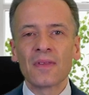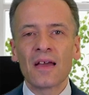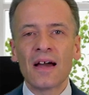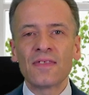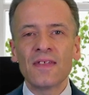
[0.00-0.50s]

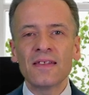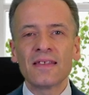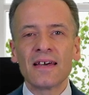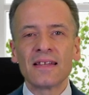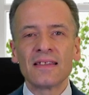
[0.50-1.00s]
I think
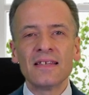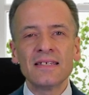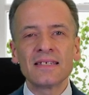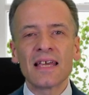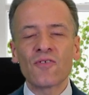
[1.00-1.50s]
that
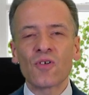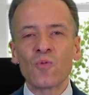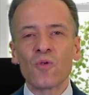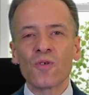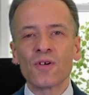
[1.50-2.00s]
this sacred
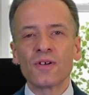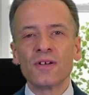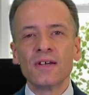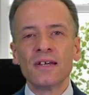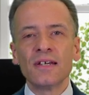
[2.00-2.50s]
word
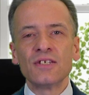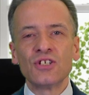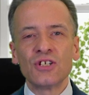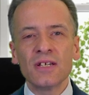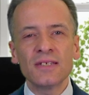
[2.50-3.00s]
is
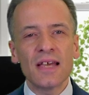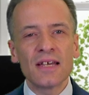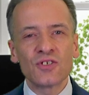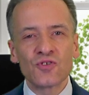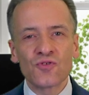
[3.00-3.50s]
just
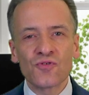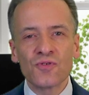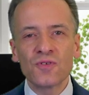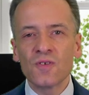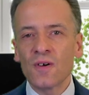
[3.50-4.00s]
as true
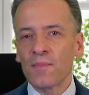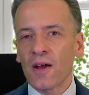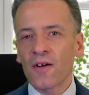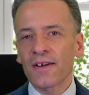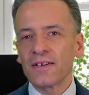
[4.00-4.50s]
to
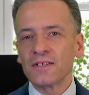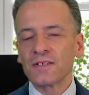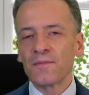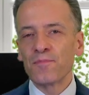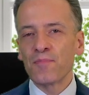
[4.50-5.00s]

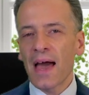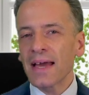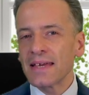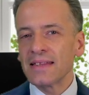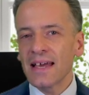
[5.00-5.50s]
Americans back
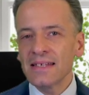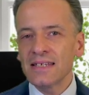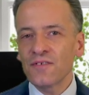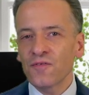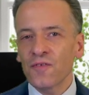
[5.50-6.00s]
in
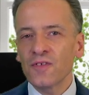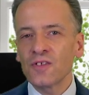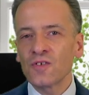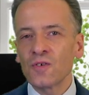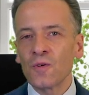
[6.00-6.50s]

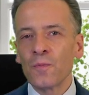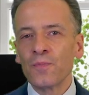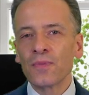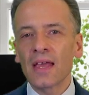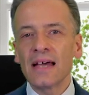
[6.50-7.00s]
1952
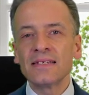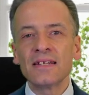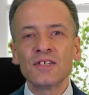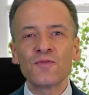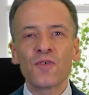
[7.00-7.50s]
as it
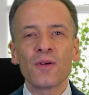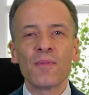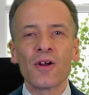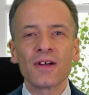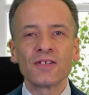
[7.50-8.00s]
is for
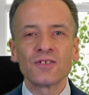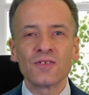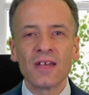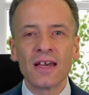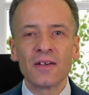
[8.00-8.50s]
Americans
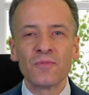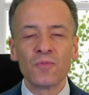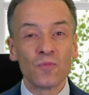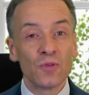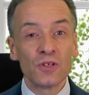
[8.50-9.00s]
today.
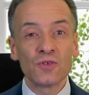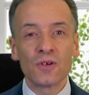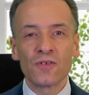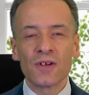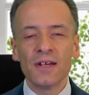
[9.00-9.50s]
Wouldn't you
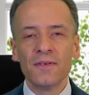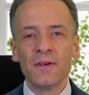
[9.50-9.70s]
agree?